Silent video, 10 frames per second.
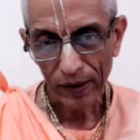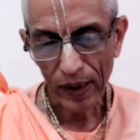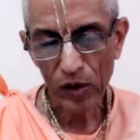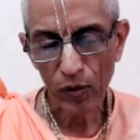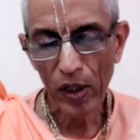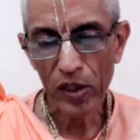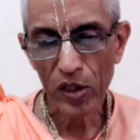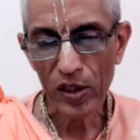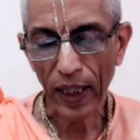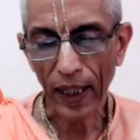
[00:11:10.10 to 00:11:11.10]
This
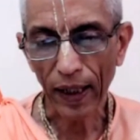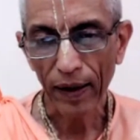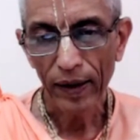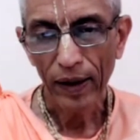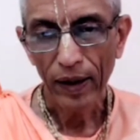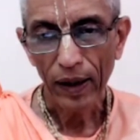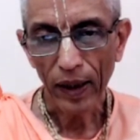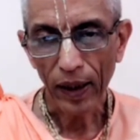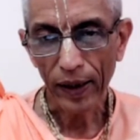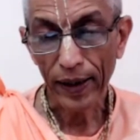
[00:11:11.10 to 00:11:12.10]
was
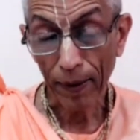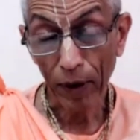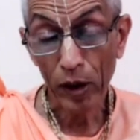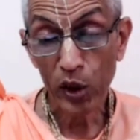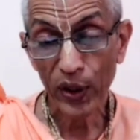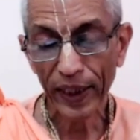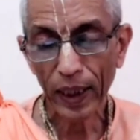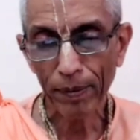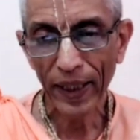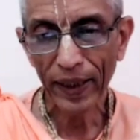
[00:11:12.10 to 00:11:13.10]

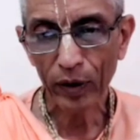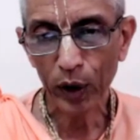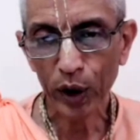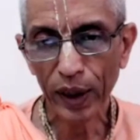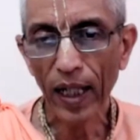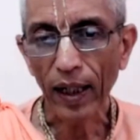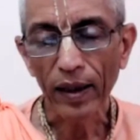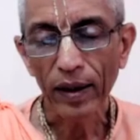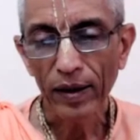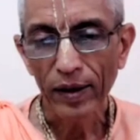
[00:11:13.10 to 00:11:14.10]
demonstrated by
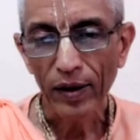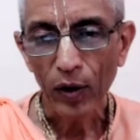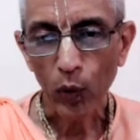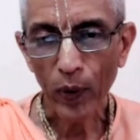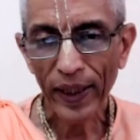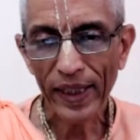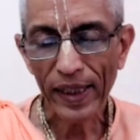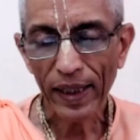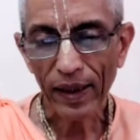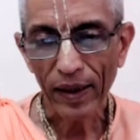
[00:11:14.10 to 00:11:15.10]
Krishna when
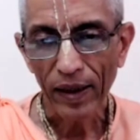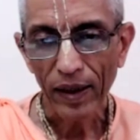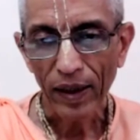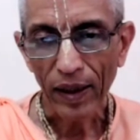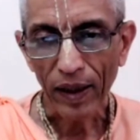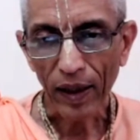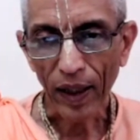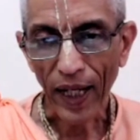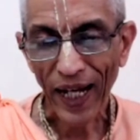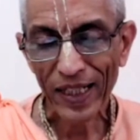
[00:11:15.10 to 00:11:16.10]
he
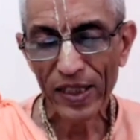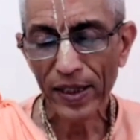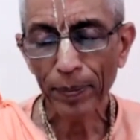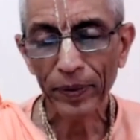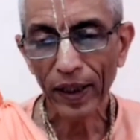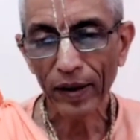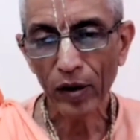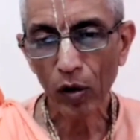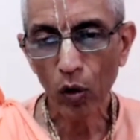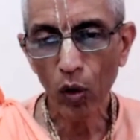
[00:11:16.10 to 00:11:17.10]

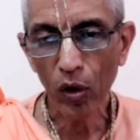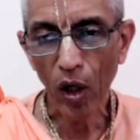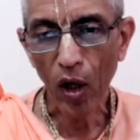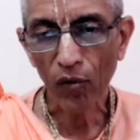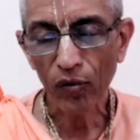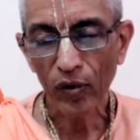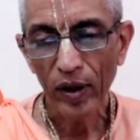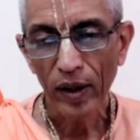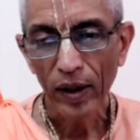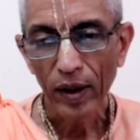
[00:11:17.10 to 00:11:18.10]
accepted the role of
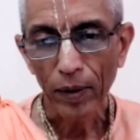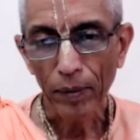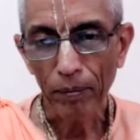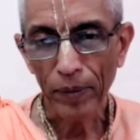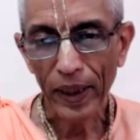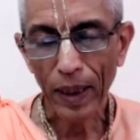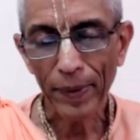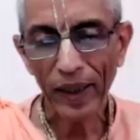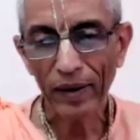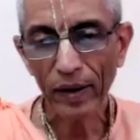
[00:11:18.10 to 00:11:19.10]

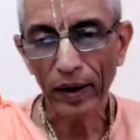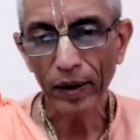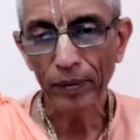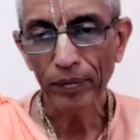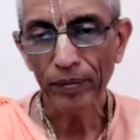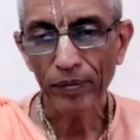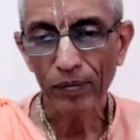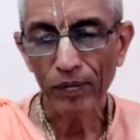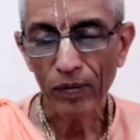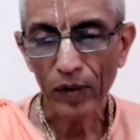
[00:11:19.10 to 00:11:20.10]
becoming the
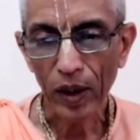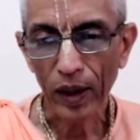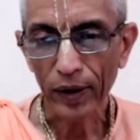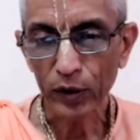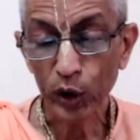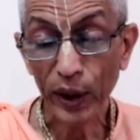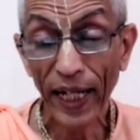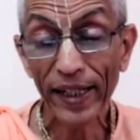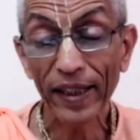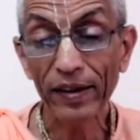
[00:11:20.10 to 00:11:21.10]

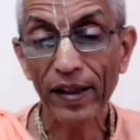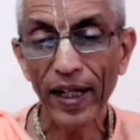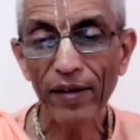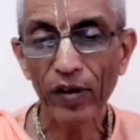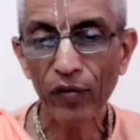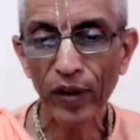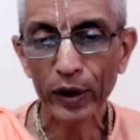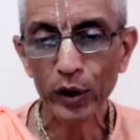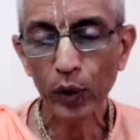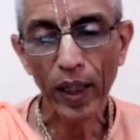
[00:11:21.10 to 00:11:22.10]
chariot driver of
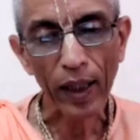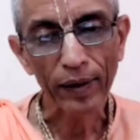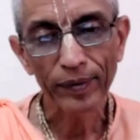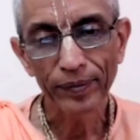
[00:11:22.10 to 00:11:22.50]
Arjuna.